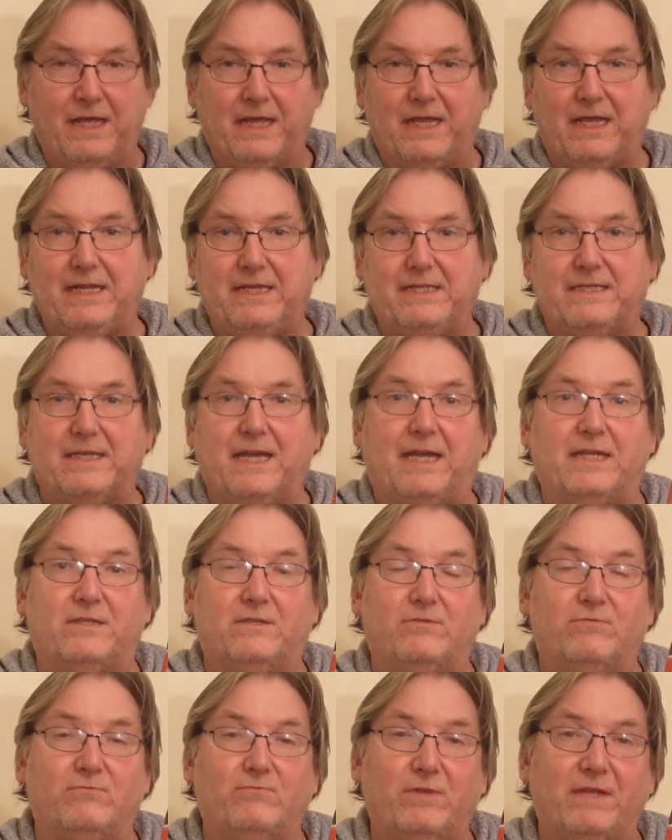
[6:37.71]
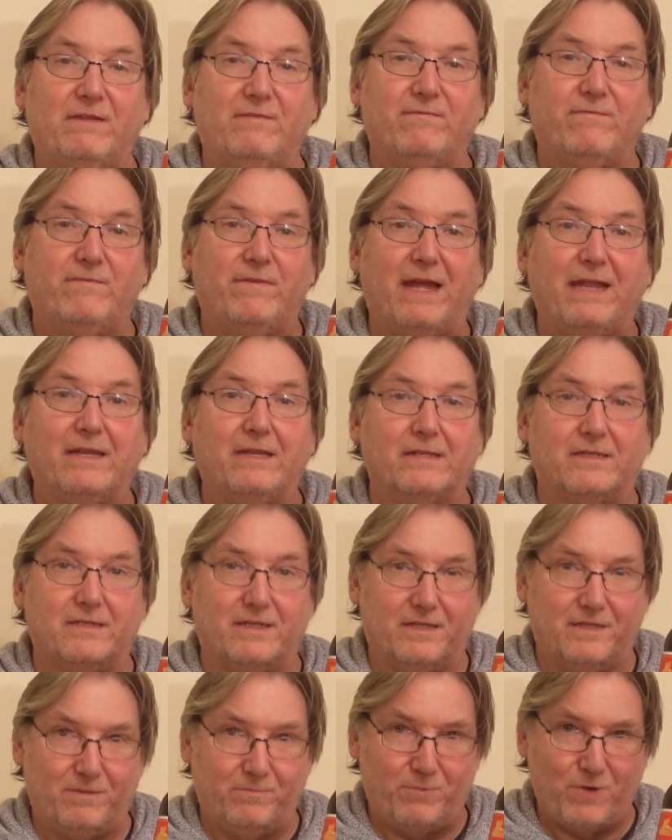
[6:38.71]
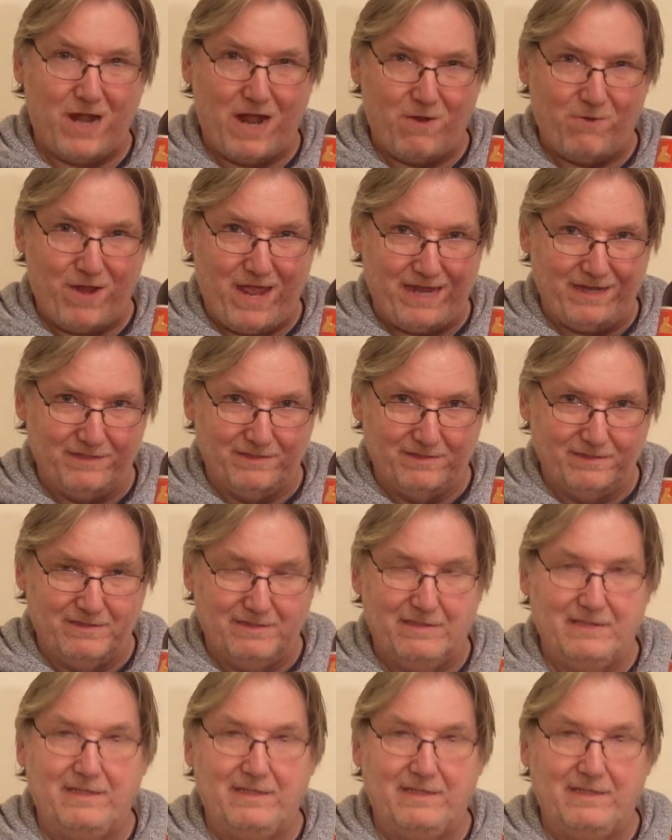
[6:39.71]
He decided to reinvent the brown ale